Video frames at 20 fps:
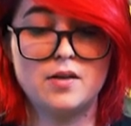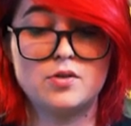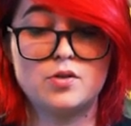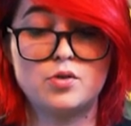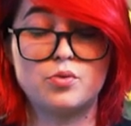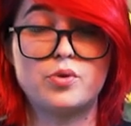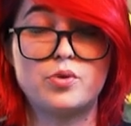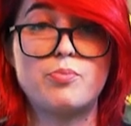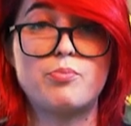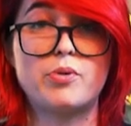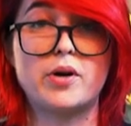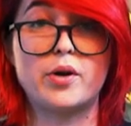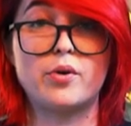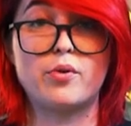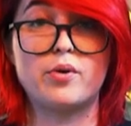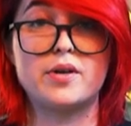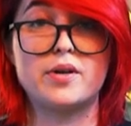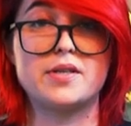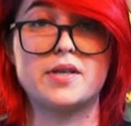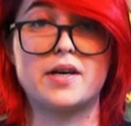to
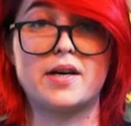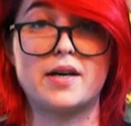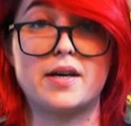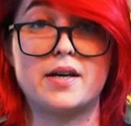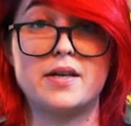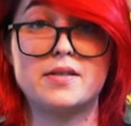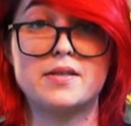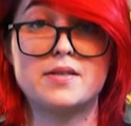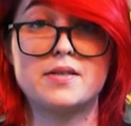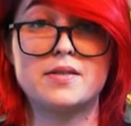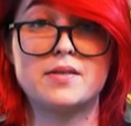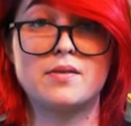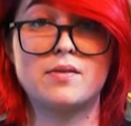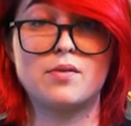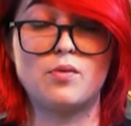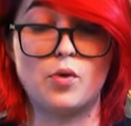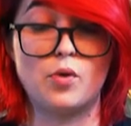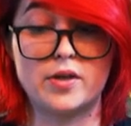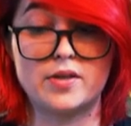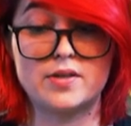reprioritize
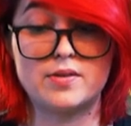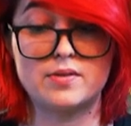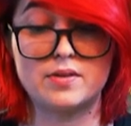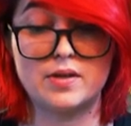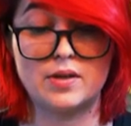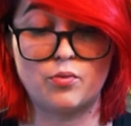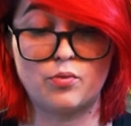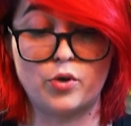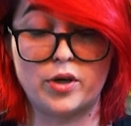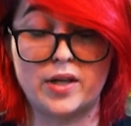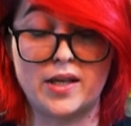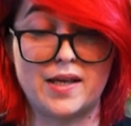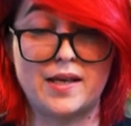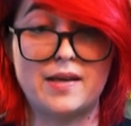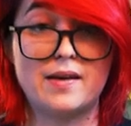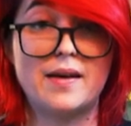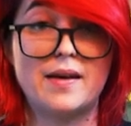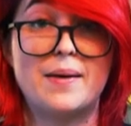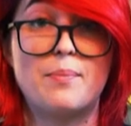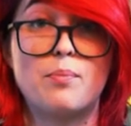what's
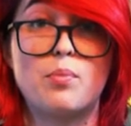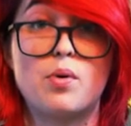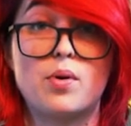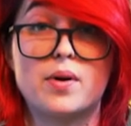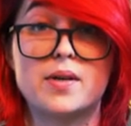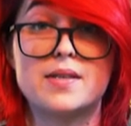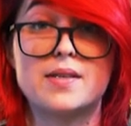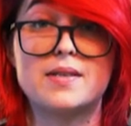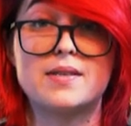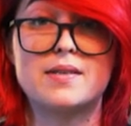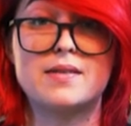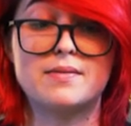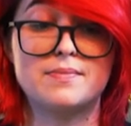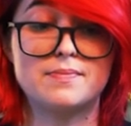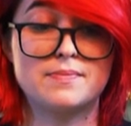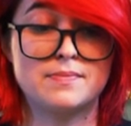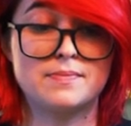really important.